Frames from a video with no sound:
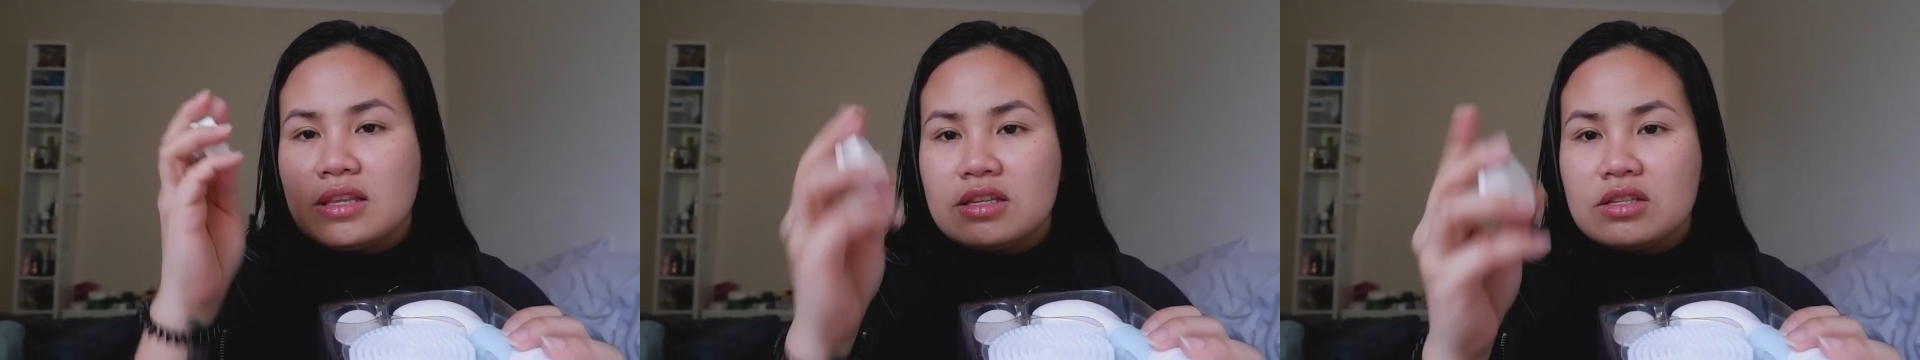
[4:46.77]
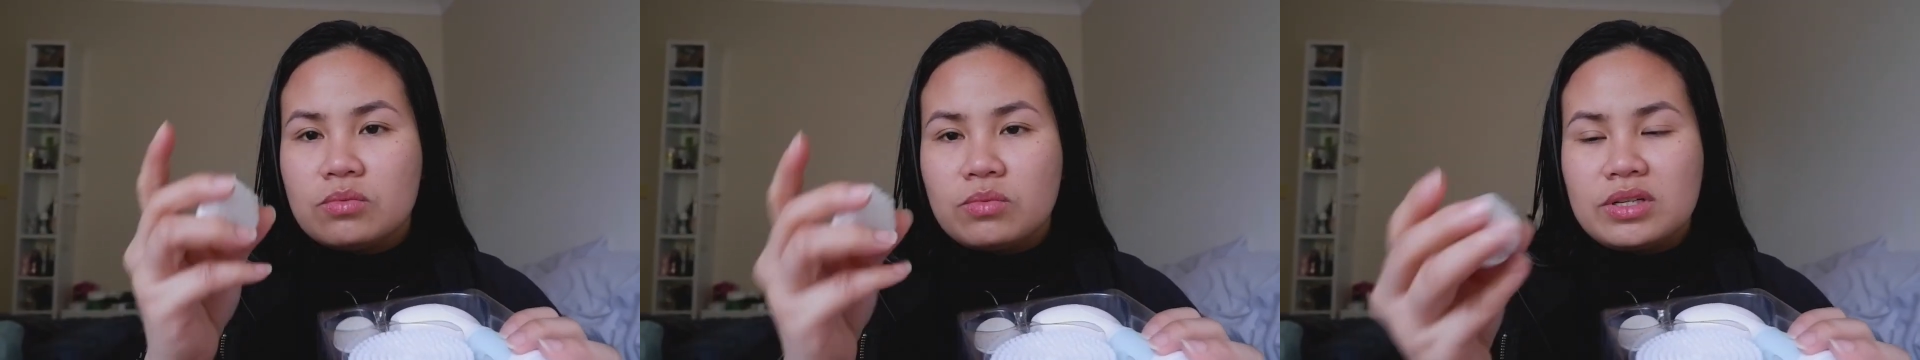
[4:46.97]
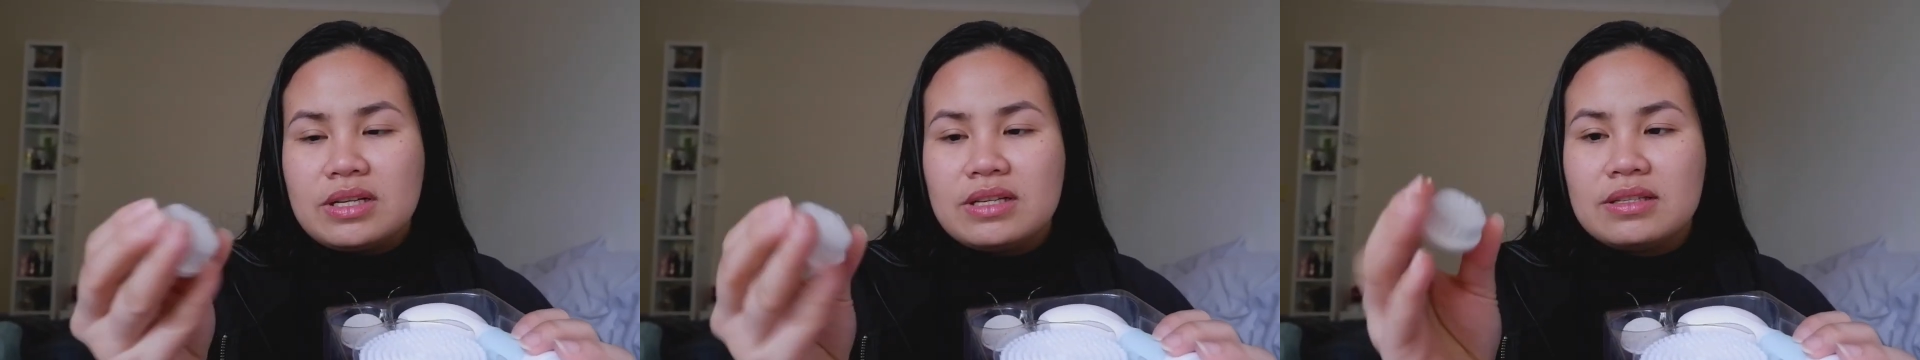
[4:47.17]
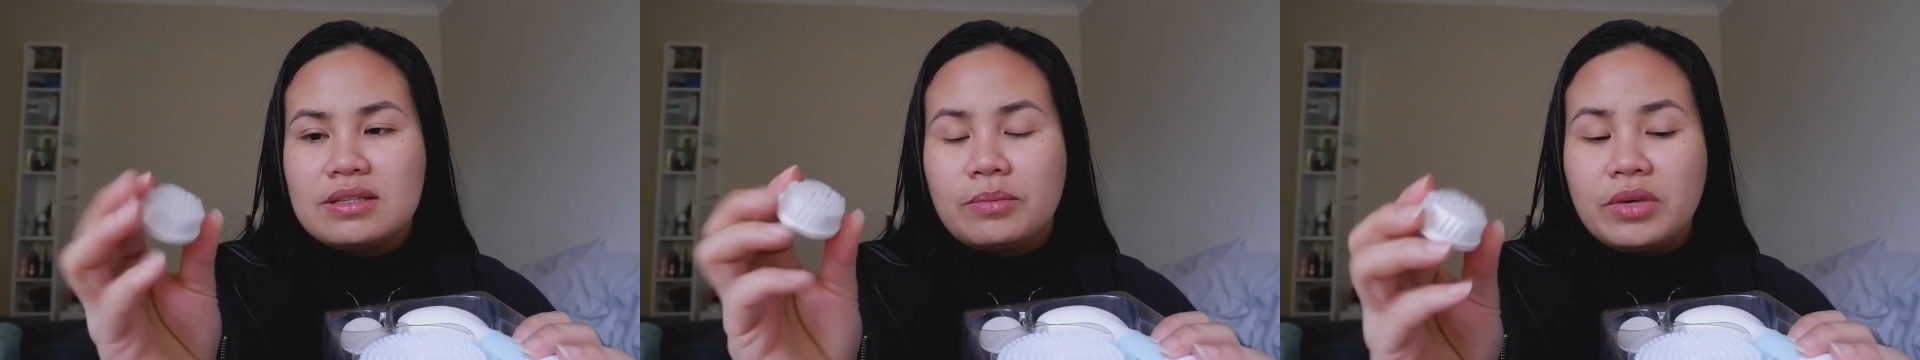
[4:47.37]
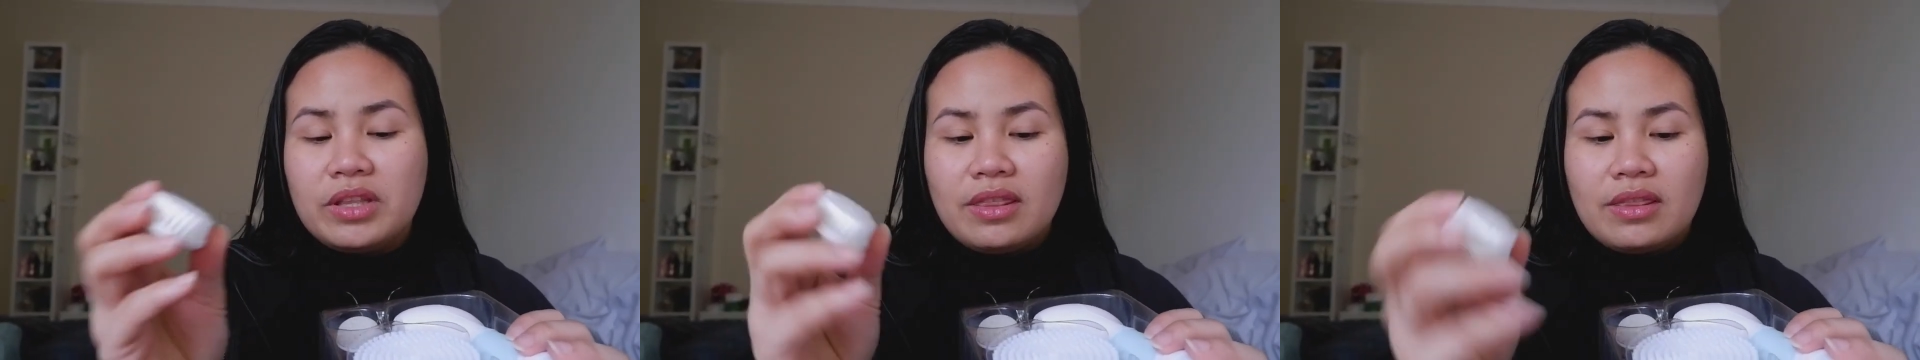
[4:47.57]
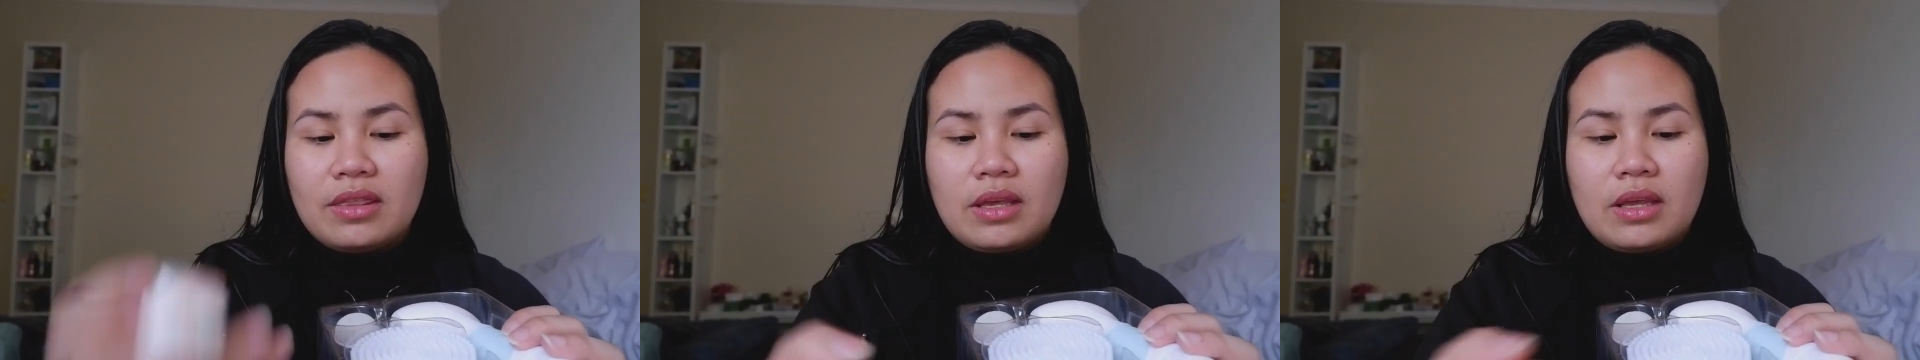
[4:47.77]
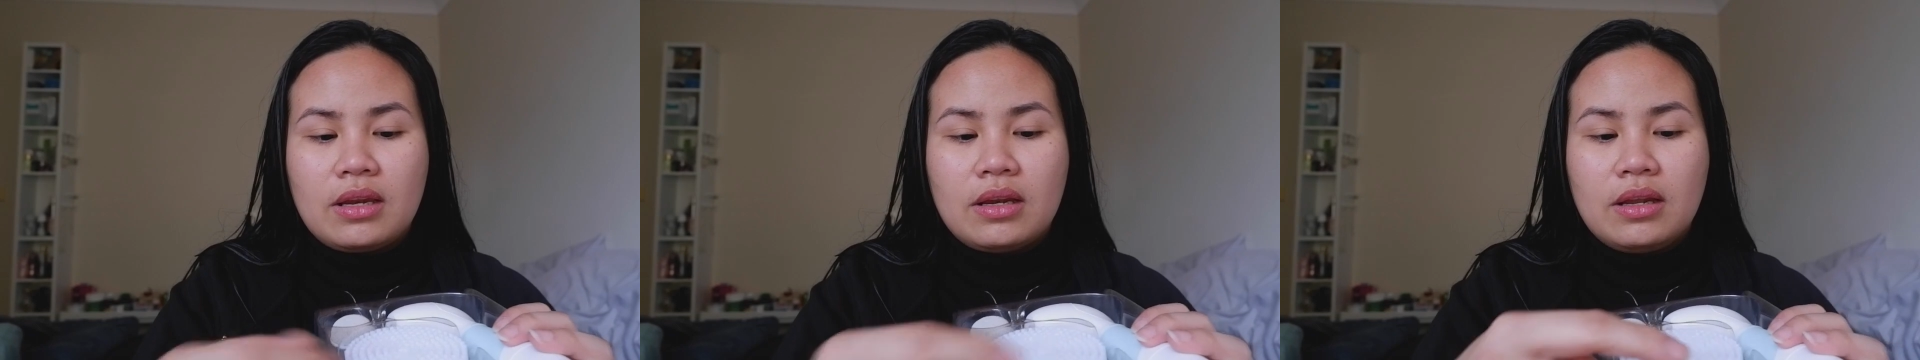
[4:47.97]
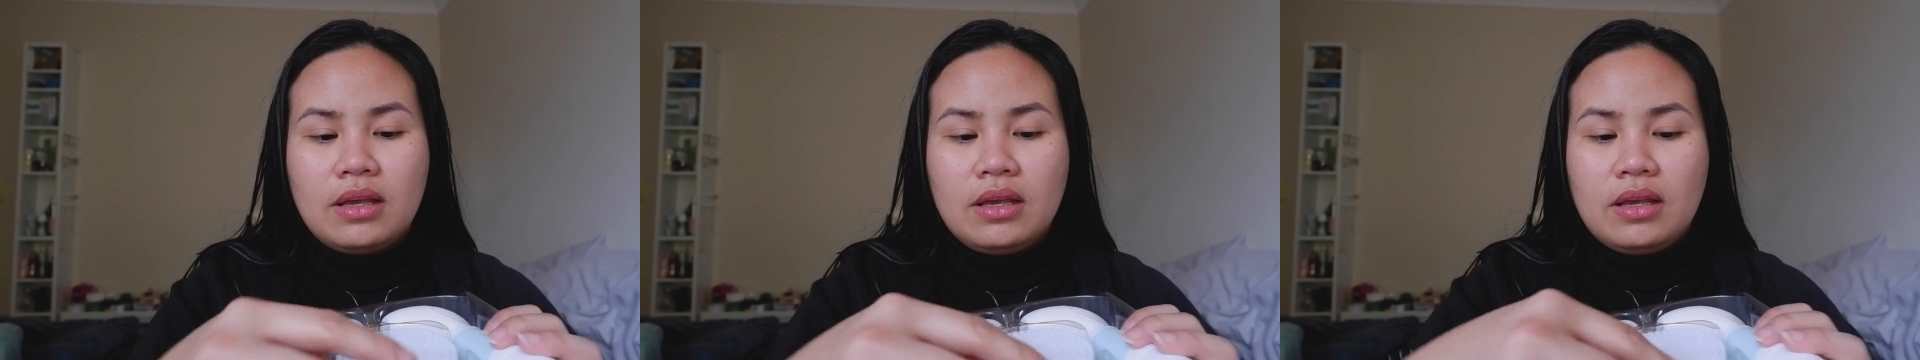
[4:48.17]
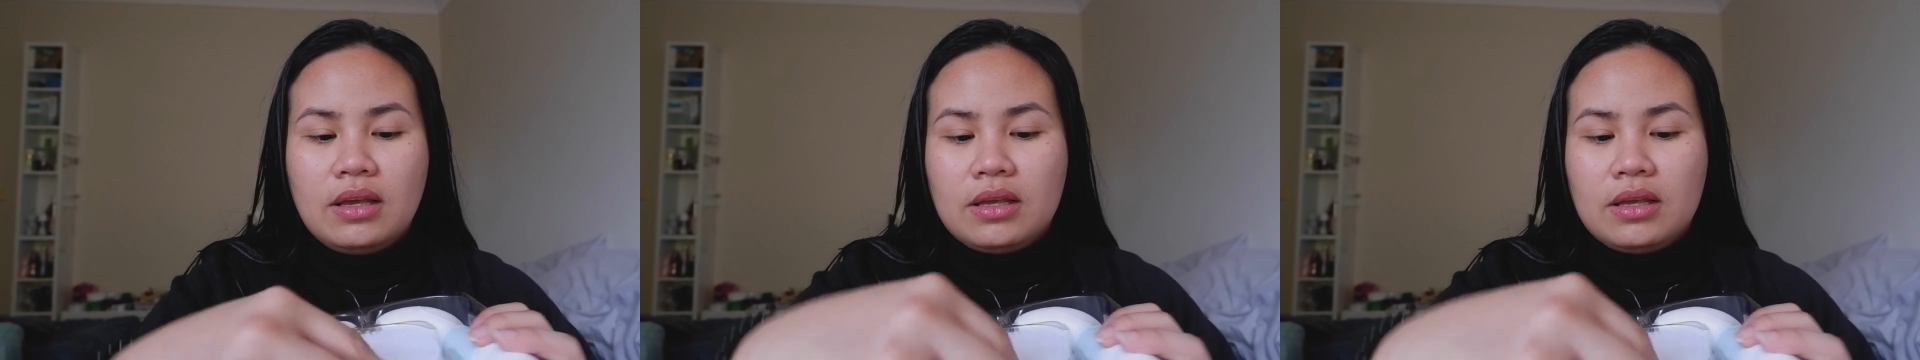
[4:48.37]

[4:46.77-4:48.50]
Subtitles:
This one is a bit thin.